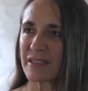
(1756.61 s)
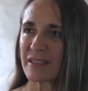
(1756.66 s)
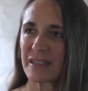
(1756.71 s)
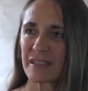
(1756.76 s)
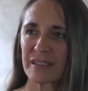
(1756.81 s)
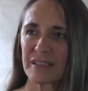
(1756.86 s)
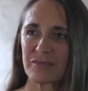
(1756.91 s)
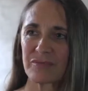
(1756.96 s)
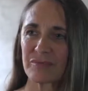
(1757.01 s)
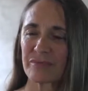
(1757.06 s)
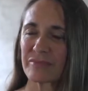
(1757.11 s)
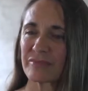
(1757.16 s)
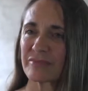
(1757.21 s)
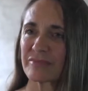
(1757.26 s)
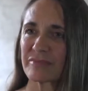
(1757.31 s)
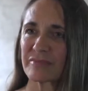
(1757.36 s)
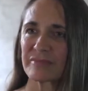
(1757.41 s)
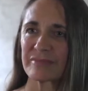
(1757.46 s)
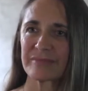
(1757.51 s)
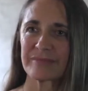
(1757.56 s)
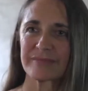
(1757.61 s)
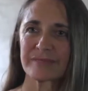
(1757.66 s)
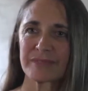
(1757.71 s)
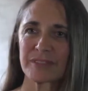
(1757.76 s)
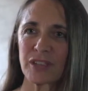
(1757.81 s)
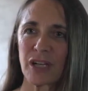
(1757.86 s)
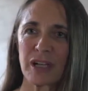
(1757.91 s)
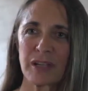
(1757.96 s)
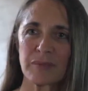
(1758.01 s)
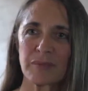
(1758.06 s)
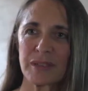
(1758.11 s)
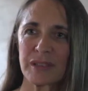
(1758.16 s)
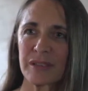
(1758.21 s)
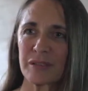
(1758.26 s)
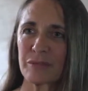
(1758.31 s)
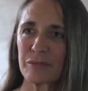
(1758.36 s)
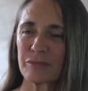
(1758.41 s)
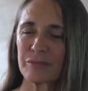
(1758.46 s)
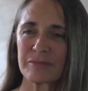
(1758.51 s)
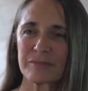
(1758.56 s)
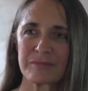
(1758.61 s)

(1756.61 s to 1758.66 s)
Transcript: He taught me